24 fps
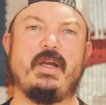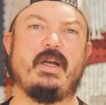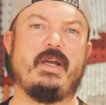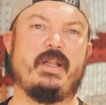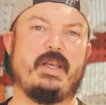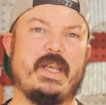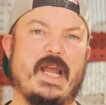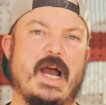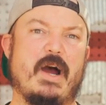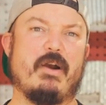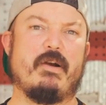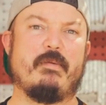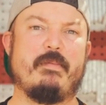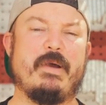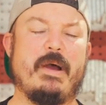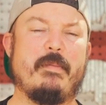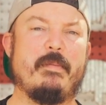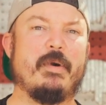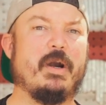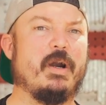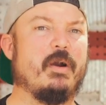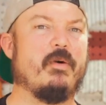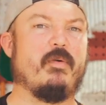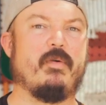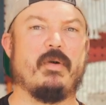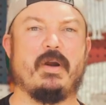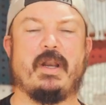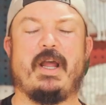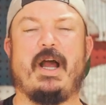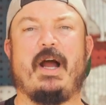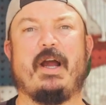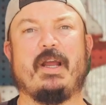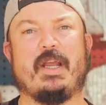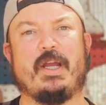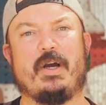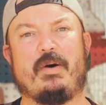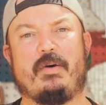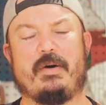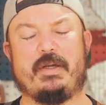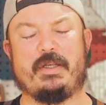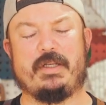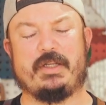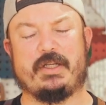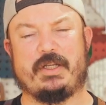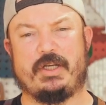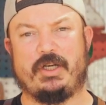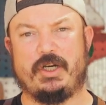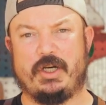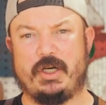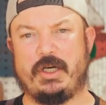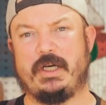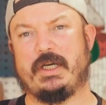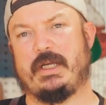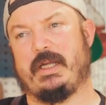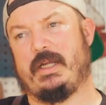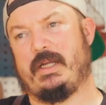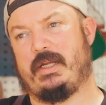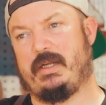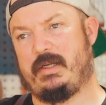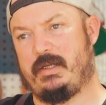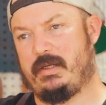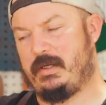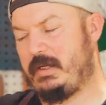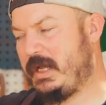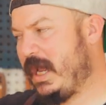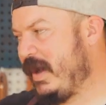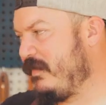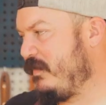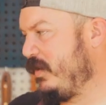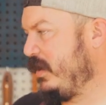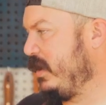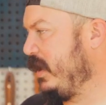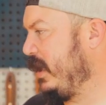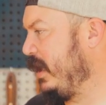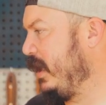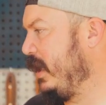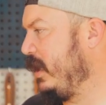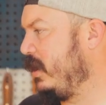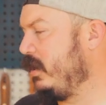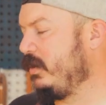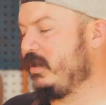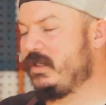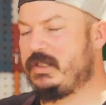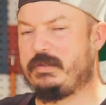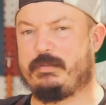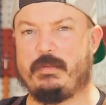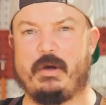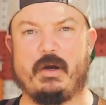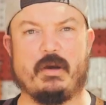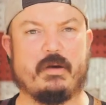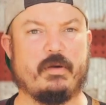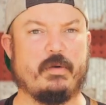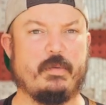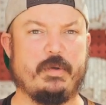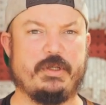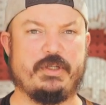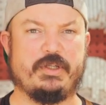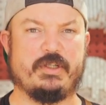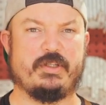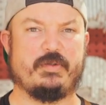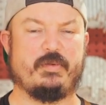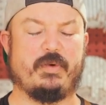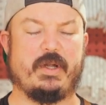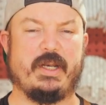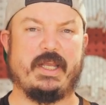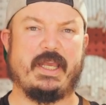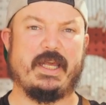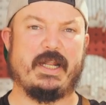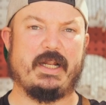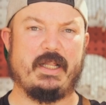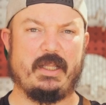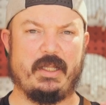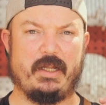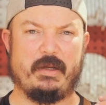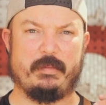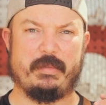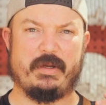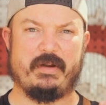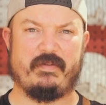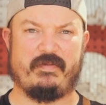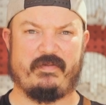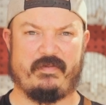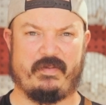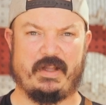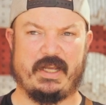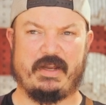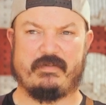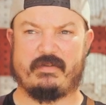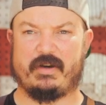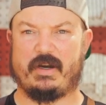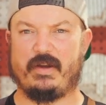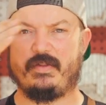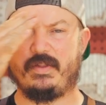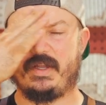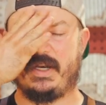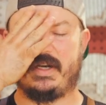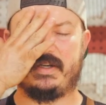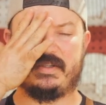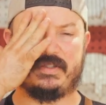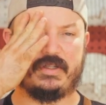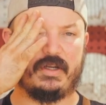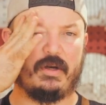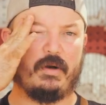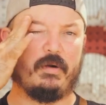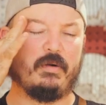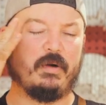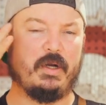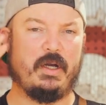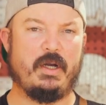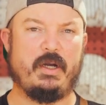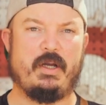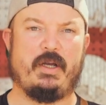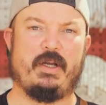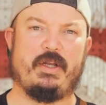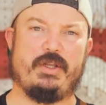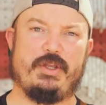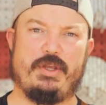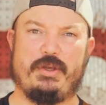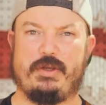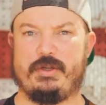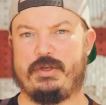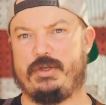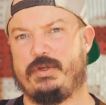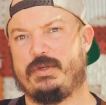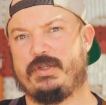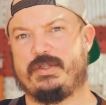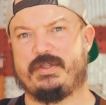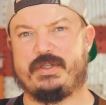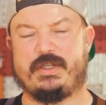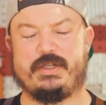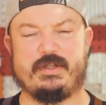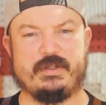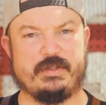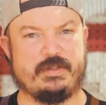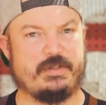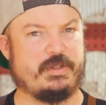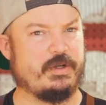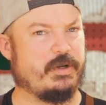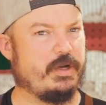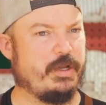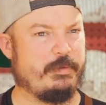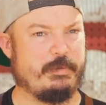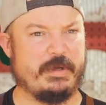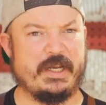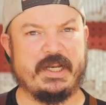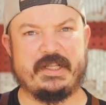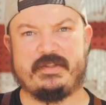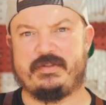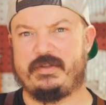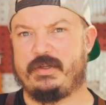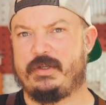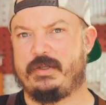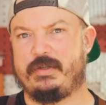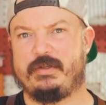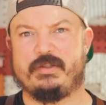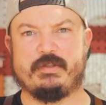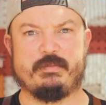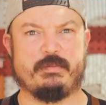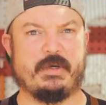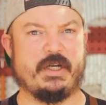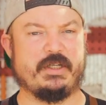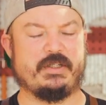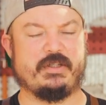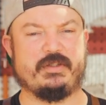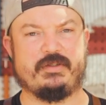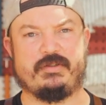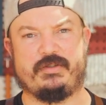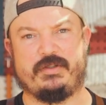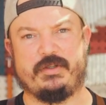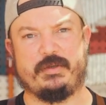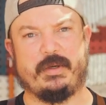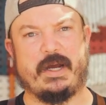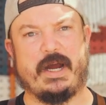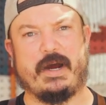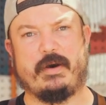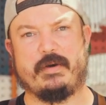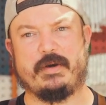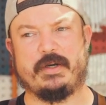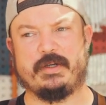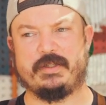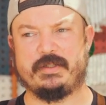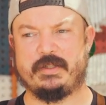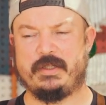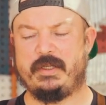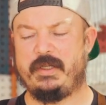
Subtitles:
Now remember, we're not going to cook everything here on the smoker. We just want to get a little bit of flavor on there. So you can do as little as 30 minutes. You can do as much as 2 hours.